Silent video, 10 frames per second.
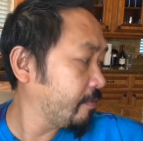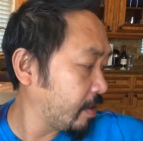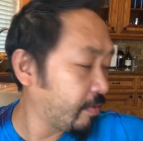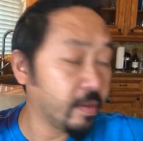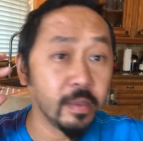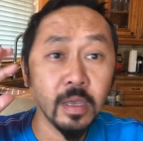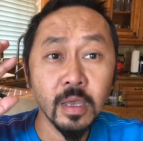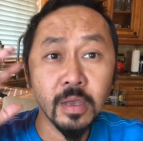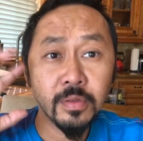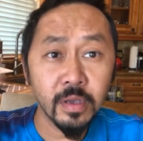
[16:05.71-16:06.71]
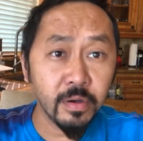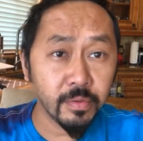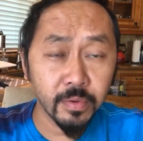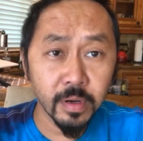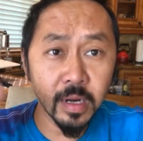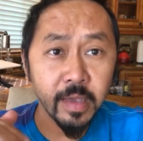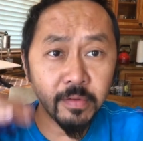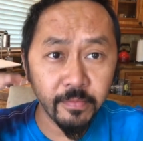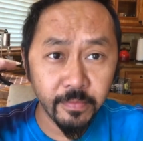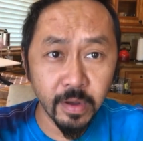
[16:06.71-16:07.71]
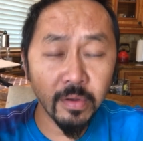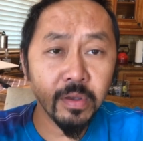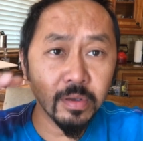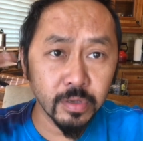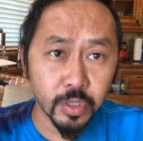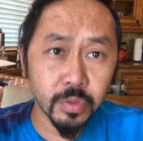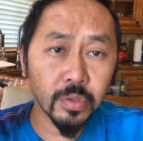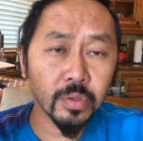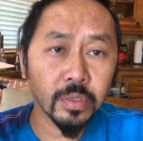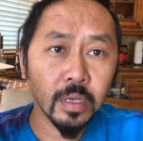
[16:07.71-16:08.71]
And I said, no, we're gonna have a very controlled